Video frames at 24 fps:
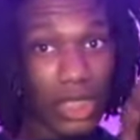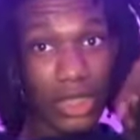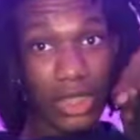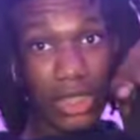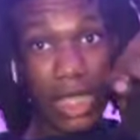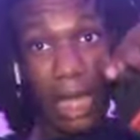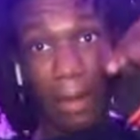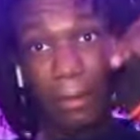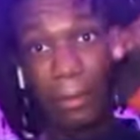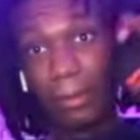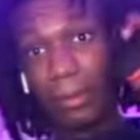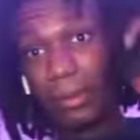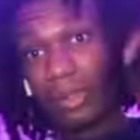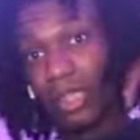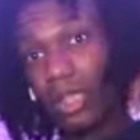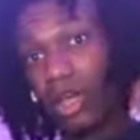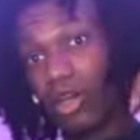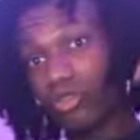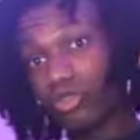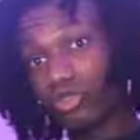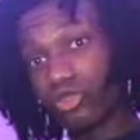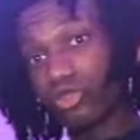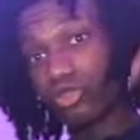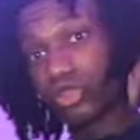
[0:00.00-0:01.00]
comment
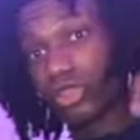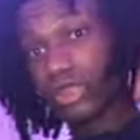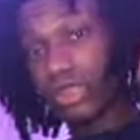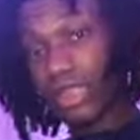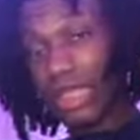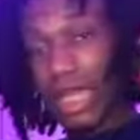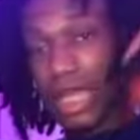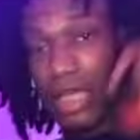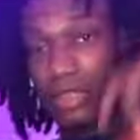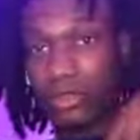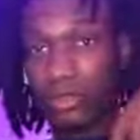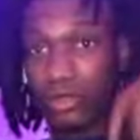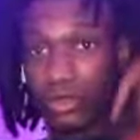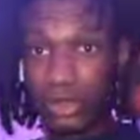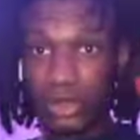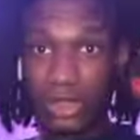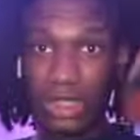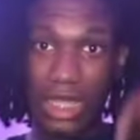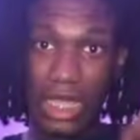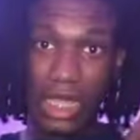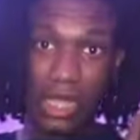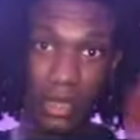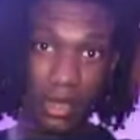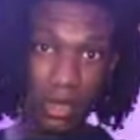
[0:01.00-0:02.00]
below. Use the towel, do the
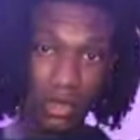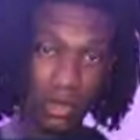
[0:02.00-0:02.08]
towel.